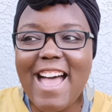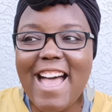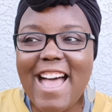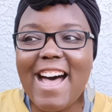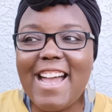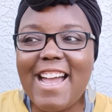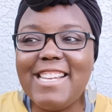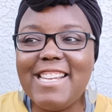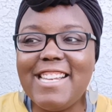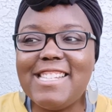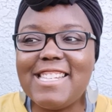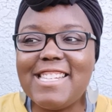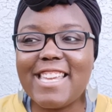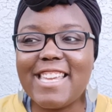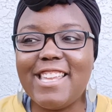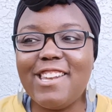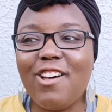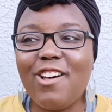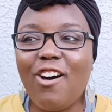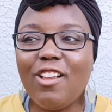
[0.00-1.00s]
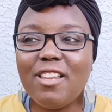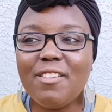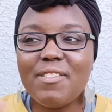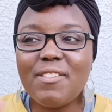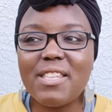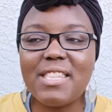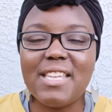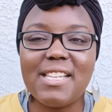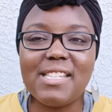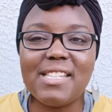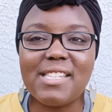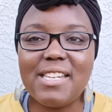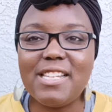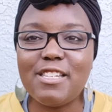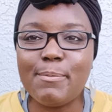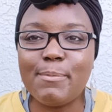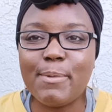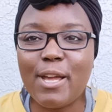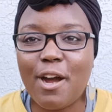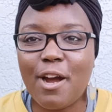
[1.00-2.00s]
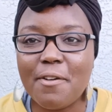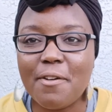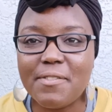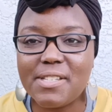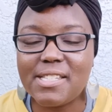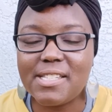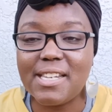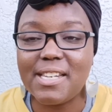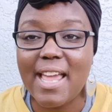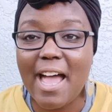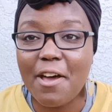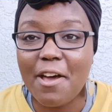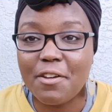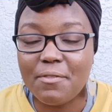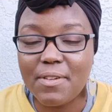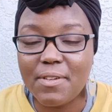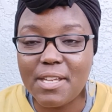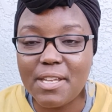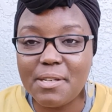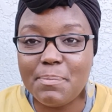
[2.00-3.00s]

I need to get all of the things that need to be harvested out of it,